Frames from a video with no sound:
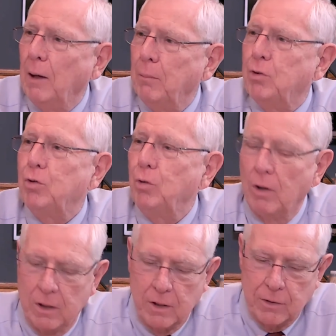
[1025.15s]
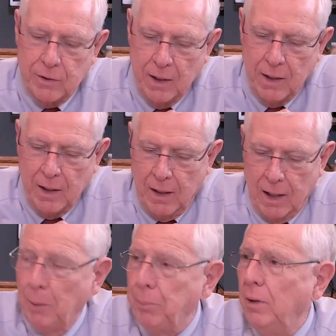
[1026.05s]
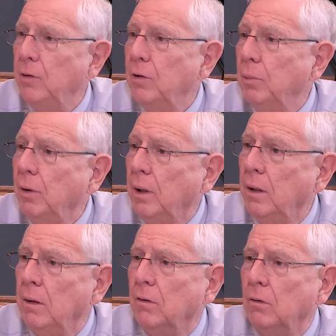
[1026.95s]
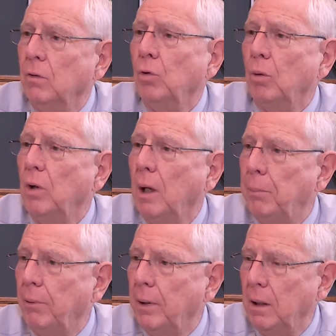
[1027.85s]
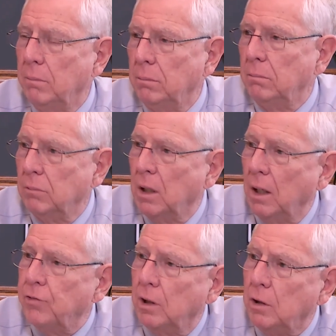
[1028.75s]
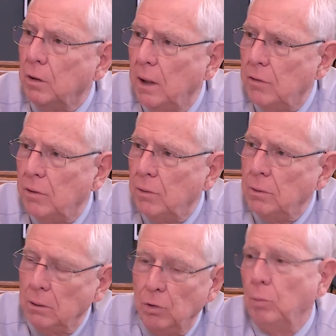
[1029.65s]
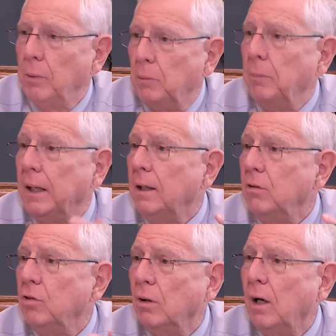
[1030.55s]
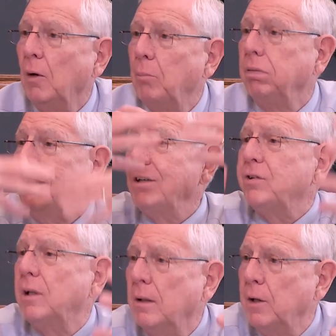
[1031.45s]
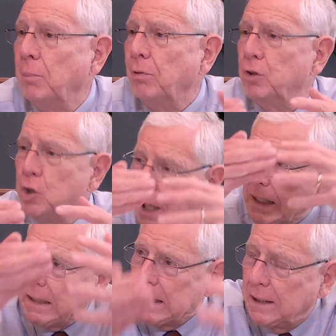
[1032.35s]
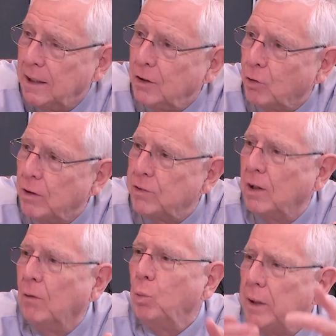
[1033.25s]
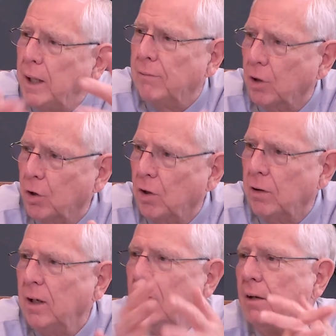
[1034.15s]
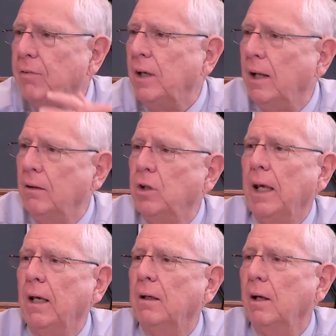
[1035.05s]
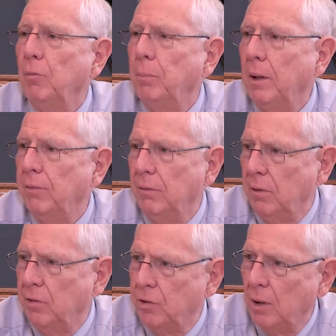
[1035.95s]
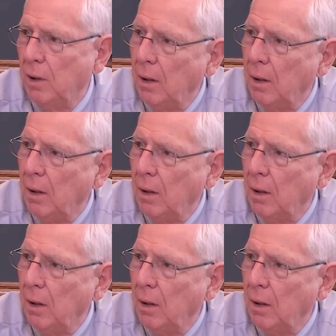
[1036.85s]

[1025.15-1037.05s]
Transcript: I'm sure, is a couple $100 million in normal operating cuts that you could normally make each year, plus the projected increase that would have occurred if he hadn't taken the health benefits